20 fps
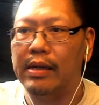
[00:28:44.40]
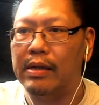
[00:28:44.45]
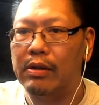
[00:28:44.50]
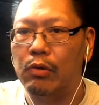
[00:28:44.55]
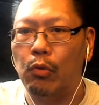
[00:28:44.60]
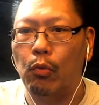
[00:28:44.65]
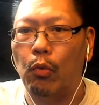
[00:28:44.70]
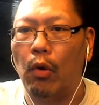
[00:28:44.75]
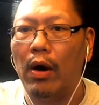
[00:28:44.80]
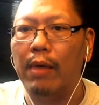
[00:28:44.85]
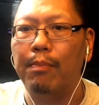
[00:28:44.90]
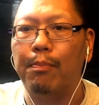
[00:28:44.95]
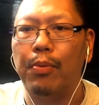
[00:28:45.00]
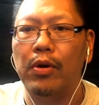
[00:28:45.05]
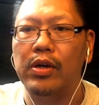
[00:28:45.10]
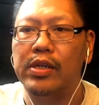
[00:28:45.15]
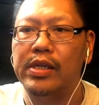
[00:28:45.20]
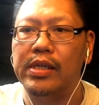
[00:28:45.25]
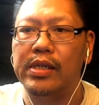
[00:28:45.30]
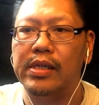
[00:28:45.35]
one
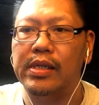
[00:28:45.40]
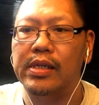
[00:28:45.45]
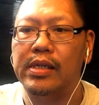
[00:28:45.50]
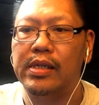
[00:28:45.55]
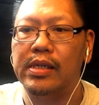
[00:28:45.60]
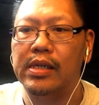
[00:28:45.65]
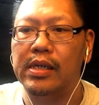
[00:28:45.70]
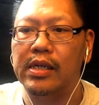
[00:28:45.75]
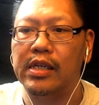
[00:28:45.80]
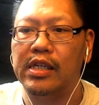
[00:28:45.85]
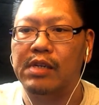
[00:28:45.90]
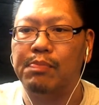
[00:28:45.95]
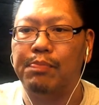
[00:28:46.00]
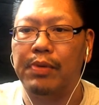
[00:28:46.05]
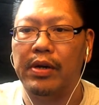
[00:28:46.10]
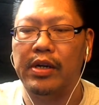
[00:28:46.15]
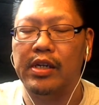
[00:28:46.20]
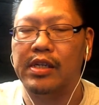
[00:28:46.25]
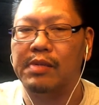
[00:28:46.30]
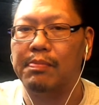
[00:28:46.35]
person's
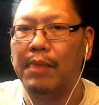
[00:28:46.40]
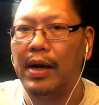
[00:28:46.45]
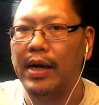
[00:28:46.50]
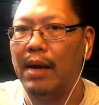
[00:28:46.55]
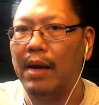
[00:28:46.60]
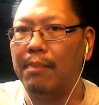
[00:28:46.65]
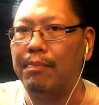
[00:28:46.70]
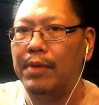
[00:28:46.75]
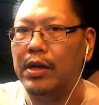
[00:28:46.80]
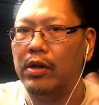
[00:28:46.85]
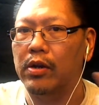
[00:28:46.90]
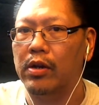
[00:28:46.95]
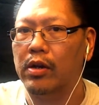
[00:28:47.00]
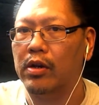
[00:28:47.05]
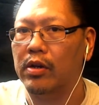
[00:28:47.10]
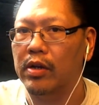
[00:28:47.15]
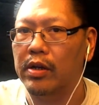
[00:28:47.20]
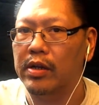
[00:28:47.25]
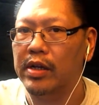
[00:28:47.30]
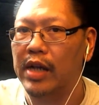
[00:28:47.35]
experience might not
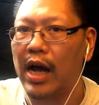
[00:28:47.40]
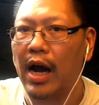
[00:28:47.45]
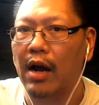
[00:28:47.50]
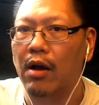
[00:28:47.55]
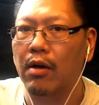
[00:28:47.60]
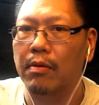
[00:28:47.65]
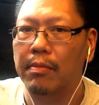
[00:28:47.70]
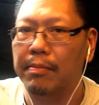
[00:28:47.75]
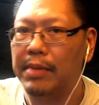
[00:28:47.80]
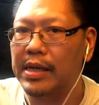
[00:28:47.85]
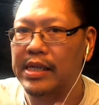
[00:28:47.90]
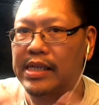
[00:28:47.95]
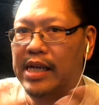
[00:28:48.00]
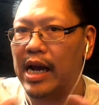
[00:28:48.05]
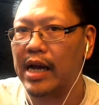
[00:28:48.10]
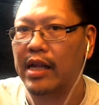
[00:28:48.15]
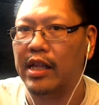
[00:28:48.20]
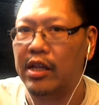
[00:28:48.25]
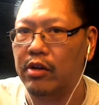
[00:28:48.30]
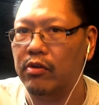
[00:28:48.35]
going to be
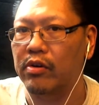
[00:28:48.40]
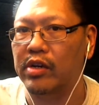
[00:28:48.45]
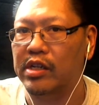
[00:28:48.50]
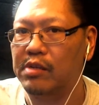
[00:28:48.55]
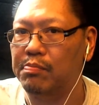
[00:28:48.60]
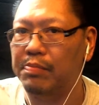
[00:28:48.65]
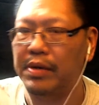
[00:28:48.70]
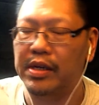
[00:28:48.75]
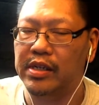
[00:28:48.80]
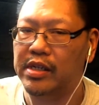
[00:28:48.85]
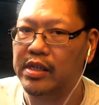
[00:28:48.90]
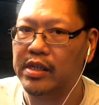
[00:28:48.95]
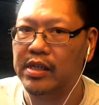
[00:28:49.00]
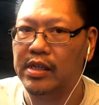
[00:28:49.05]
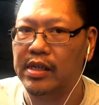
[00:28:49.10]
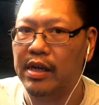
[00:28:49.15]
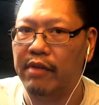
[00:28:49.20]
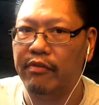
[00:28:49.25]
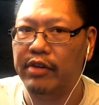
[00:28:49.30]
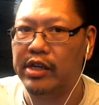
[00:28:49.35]
exactly your experience, because
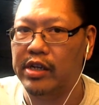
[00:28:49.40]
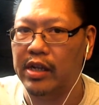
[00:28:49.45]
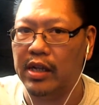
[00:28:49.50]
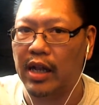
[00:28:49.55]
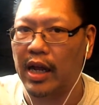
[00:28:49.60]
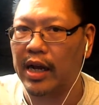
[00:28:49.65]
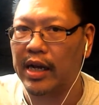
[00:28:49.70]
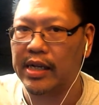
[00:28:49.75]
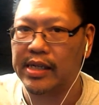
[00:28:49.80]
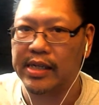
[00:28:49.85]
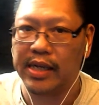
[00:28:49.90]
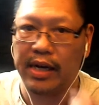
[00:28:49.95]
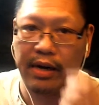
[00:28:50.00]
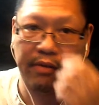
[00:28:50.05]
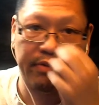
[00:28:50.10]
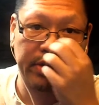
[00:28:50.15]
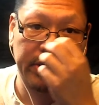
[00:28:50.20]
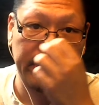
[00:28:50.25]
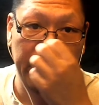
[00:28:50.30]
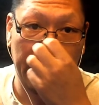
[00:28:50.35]
like I said,
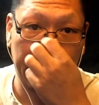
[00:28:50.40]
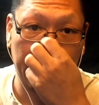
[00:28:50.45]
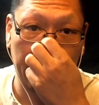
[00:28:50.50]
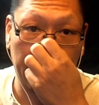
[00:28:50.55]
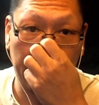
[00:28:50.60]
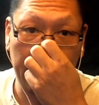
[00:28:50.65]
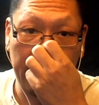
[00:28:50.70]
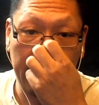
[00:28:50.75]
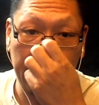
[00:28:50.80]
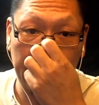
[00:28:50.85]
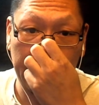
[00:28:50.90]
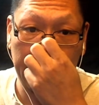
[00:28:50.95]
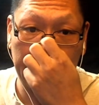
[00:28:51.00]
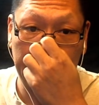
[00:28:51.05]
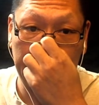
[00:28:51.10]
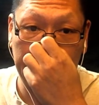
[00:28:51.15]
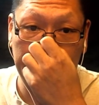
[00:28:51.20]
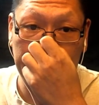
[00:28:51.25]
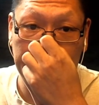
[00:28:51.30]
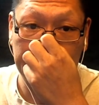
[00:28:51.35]
every channel
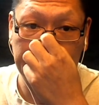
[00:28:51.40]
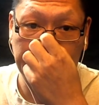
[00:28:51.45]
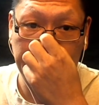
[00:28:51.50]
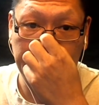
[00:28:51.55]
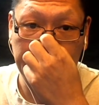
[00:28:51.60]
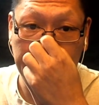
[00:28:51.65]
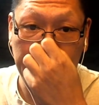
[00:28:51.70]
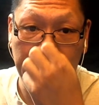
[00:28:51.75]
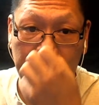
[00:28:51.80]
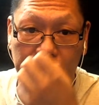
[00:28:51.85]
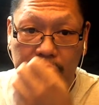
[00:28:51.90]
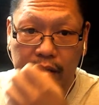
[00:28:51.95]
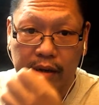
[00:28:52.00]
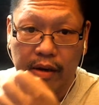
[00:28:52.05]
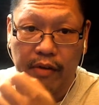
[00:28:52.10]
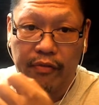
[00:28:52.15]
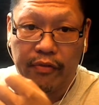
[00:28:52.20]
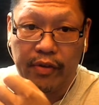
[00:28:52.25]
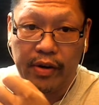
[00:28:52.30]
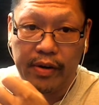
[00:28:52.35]
is
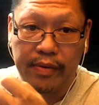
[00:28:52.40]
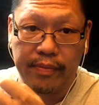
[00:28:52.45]
different.